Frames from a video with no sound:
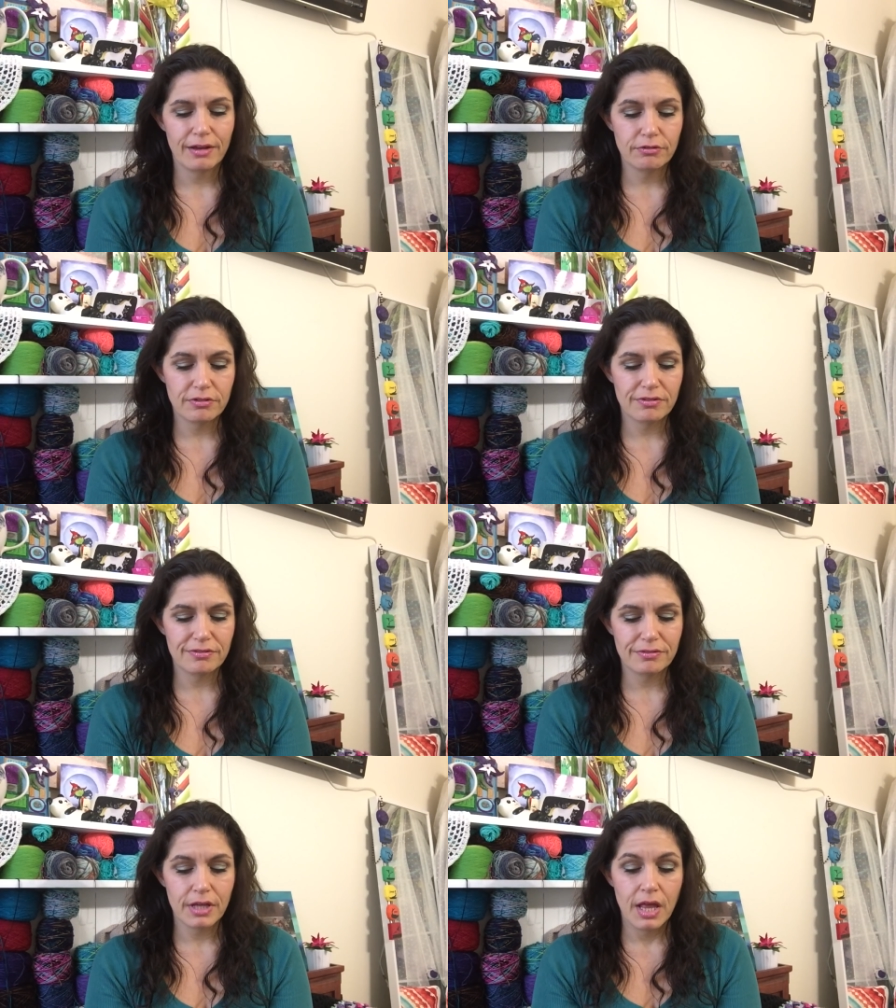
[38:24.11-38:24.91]

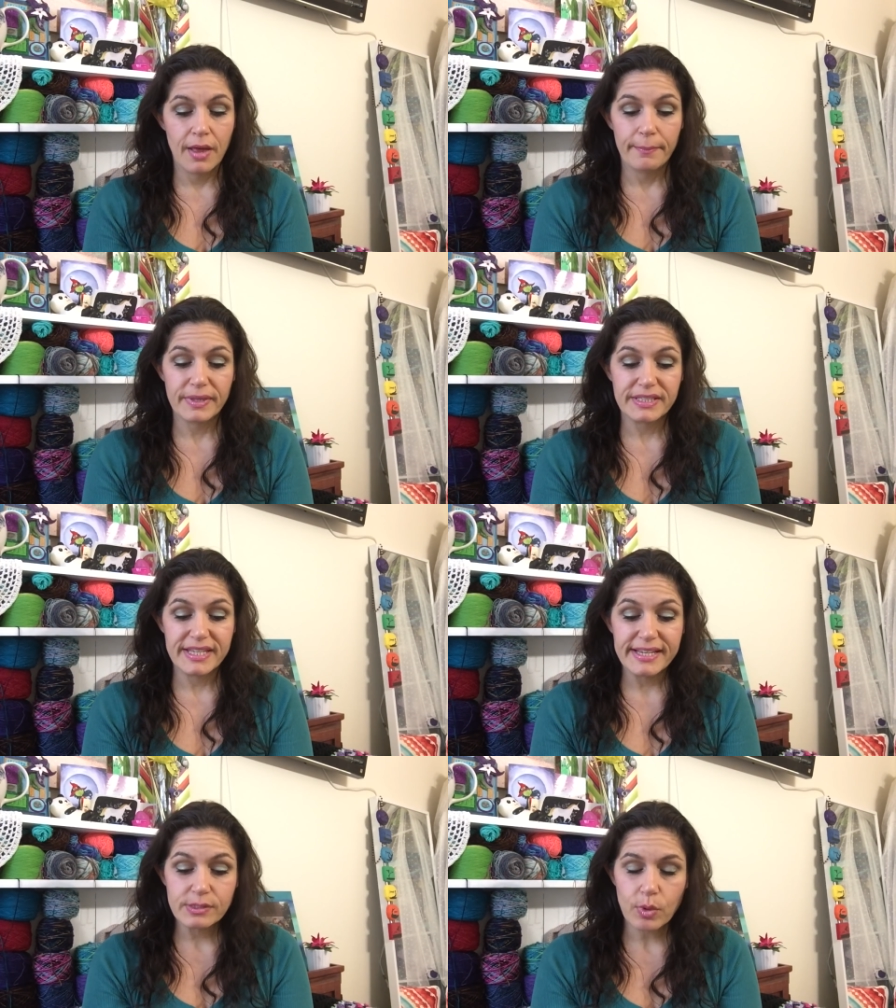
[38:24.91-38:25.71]
Oh, but
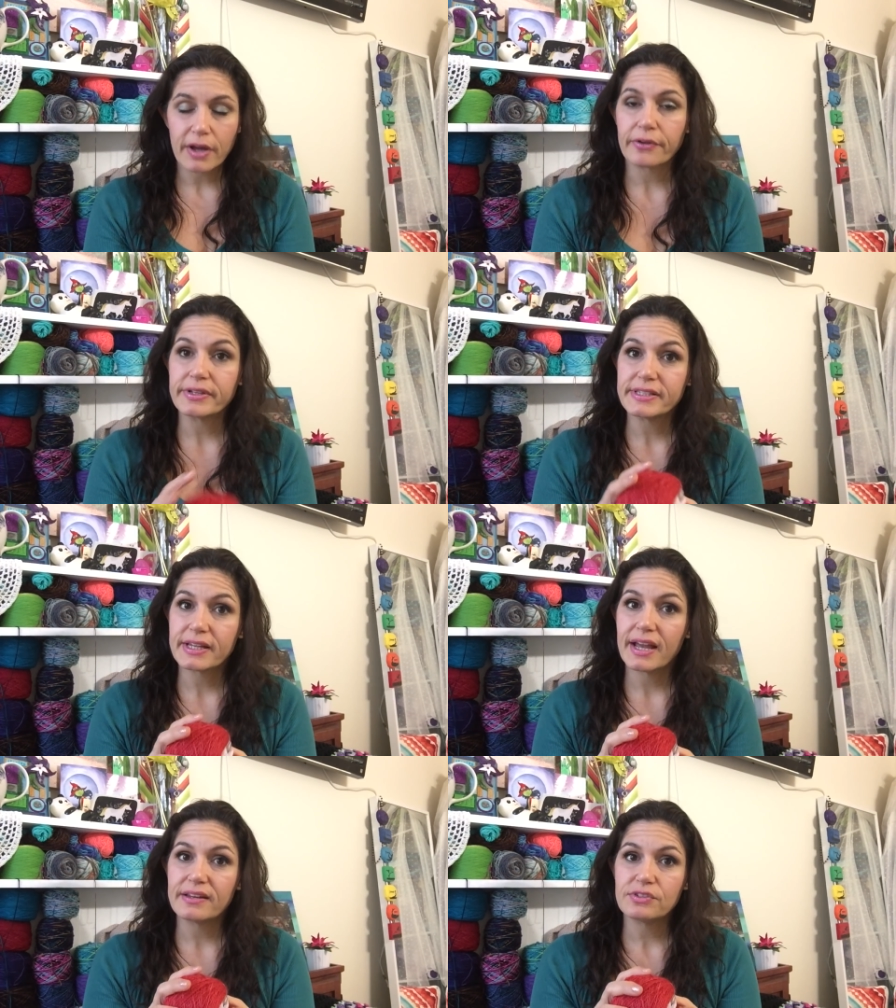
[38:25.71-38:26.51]
Teeswater is the
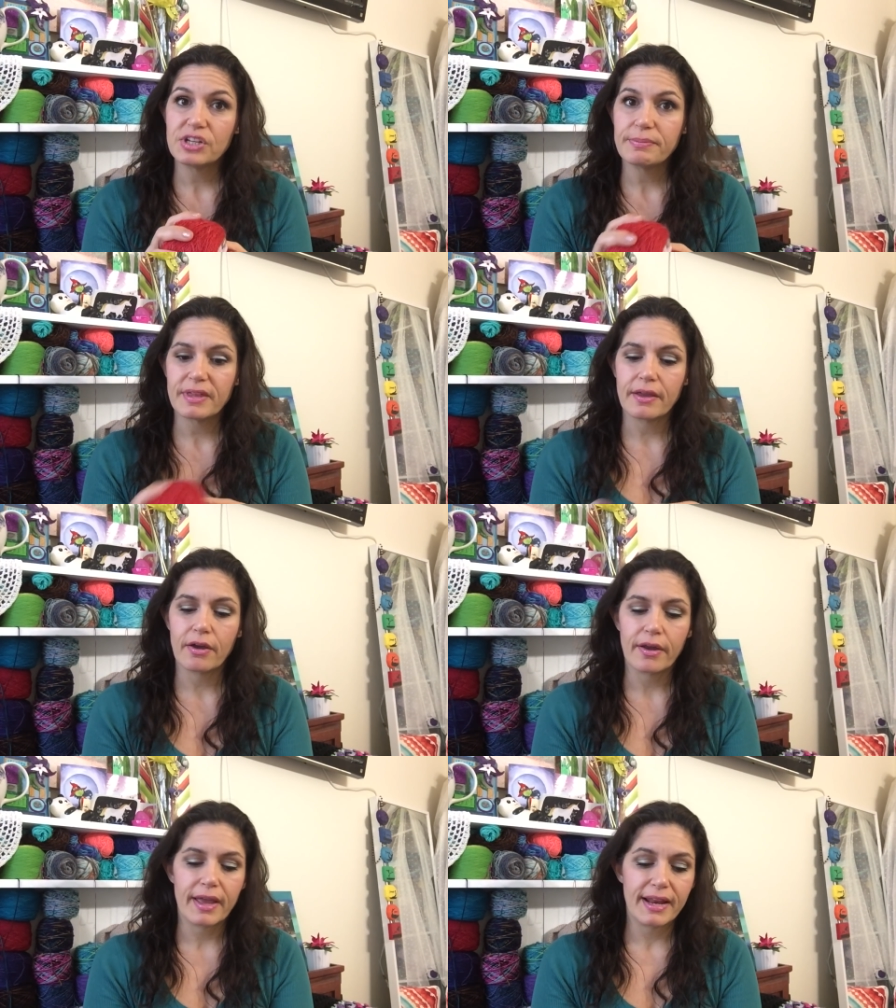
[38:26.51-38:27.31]
kind of sheep they
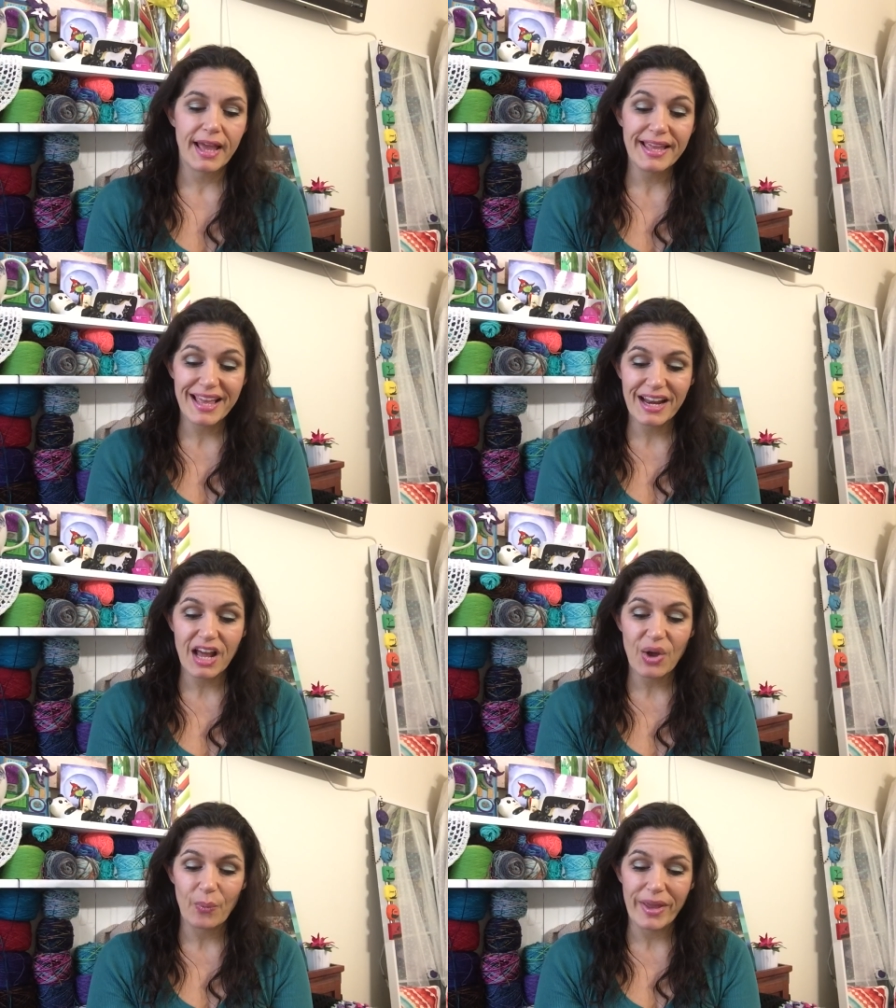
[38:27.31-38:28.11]
are, and I
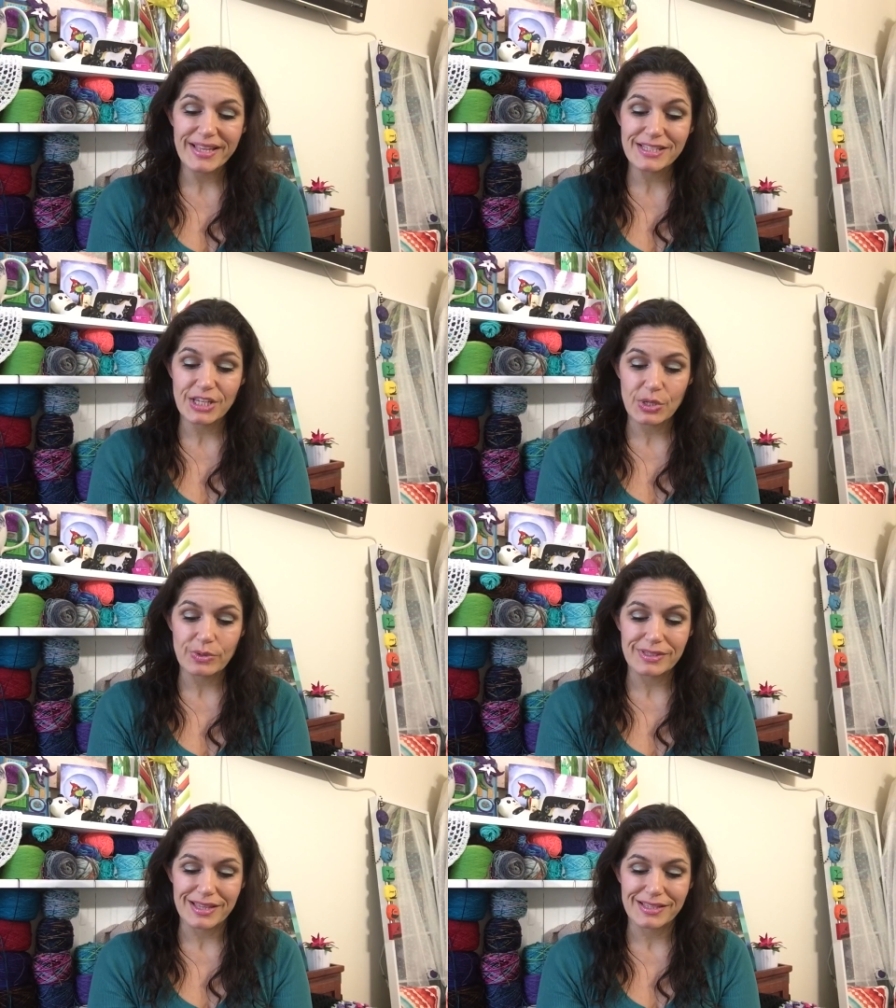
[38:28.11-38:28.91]
cannot wait to
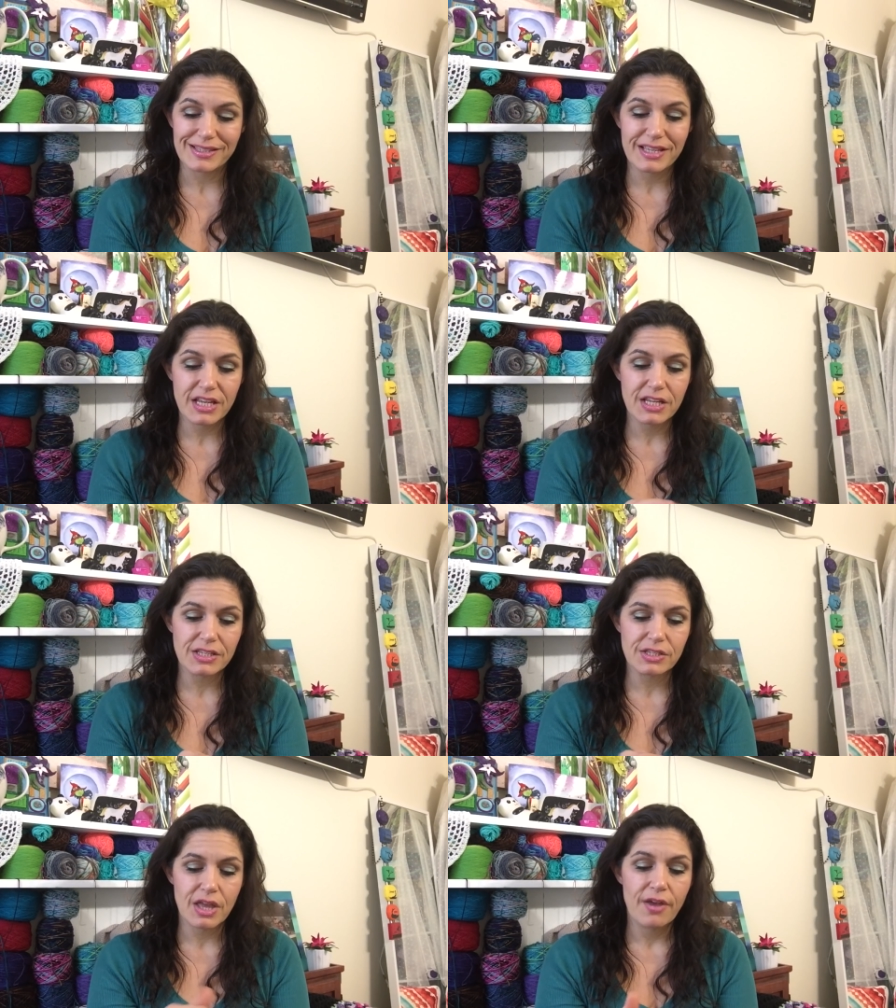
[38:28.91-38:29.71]
use this. It
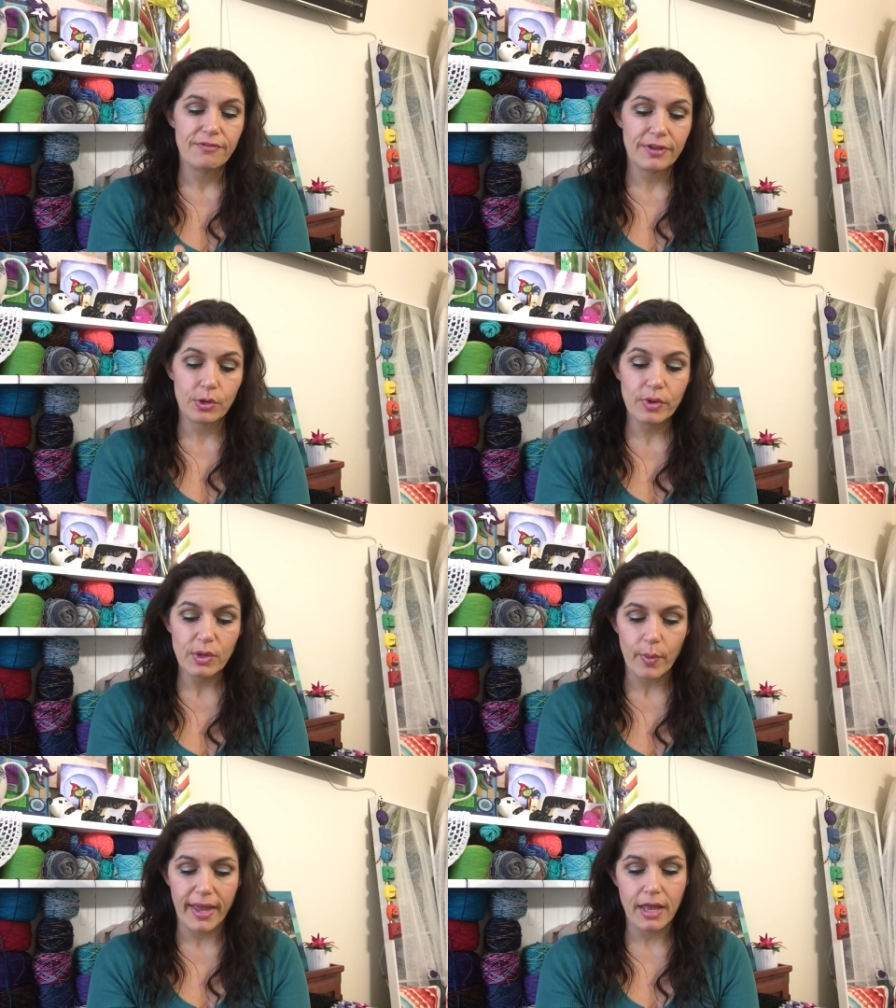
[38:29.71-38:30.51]
is
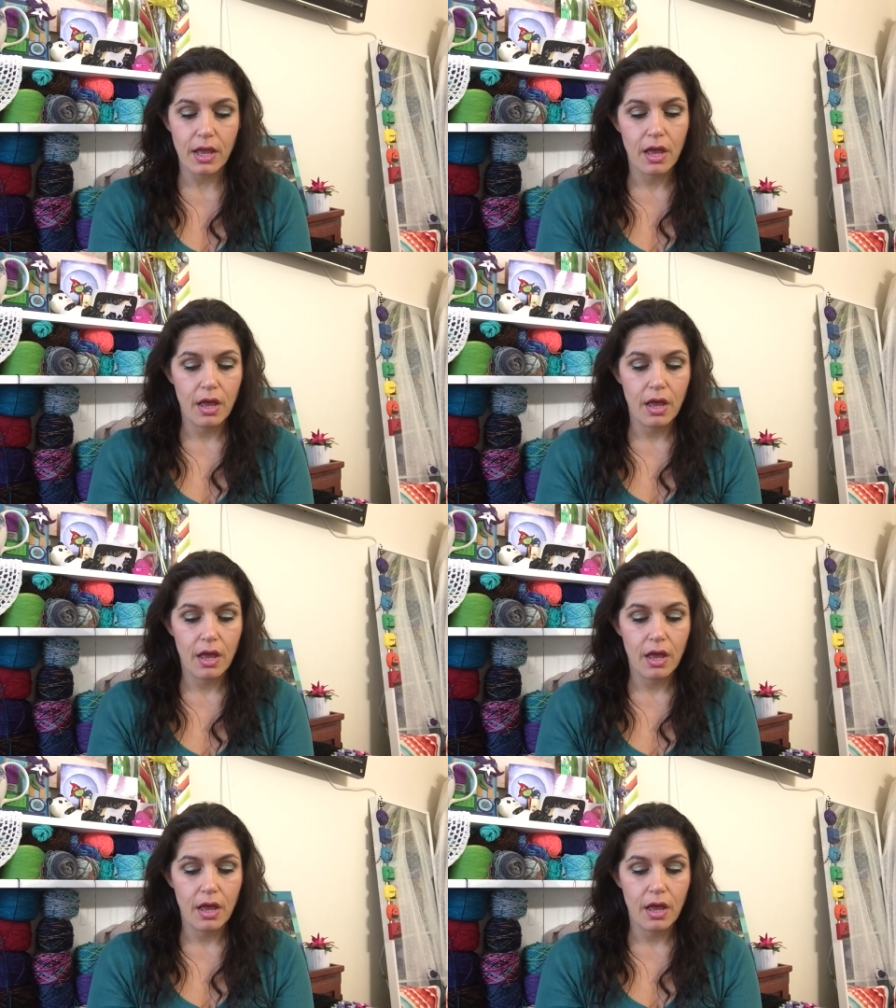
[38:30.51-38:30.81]
fingering weight,